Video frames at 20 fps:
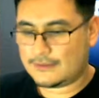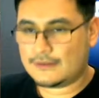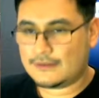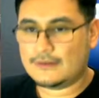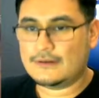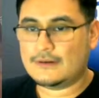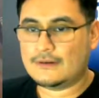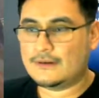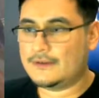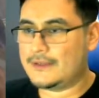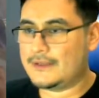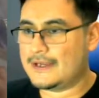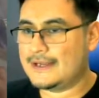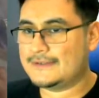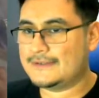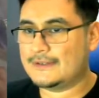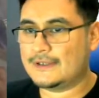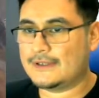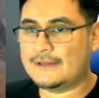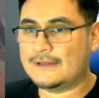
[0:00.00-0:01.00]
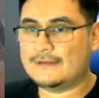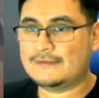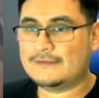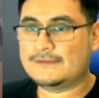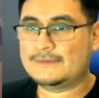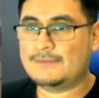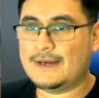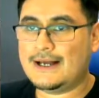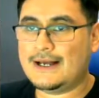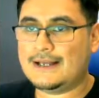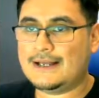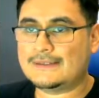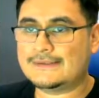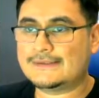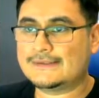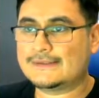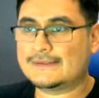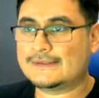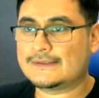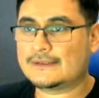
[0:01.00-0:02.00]
There we go. Oh, you guys are getting
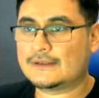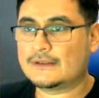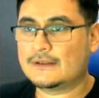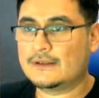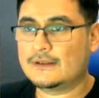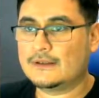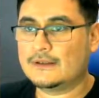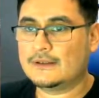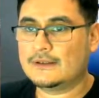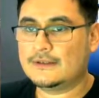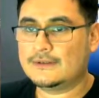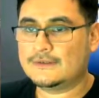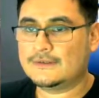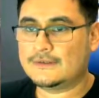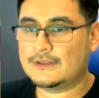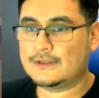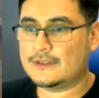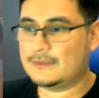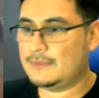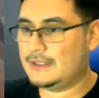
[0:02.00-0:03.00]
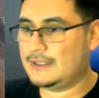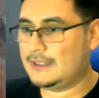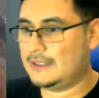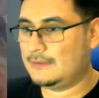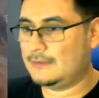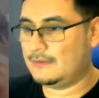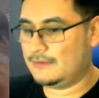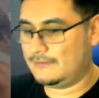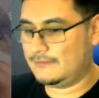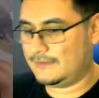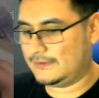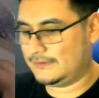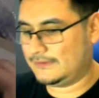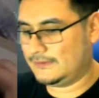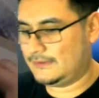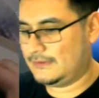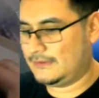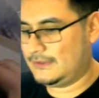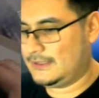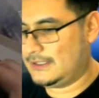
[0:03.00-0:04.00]
spots. So let me
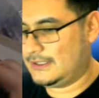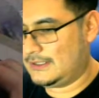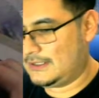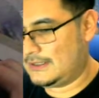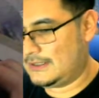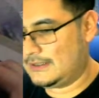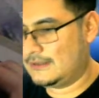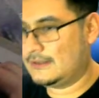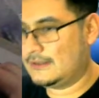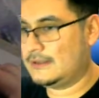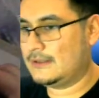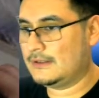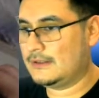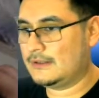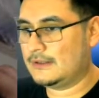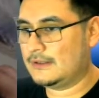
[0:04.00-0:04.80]
email Victoria.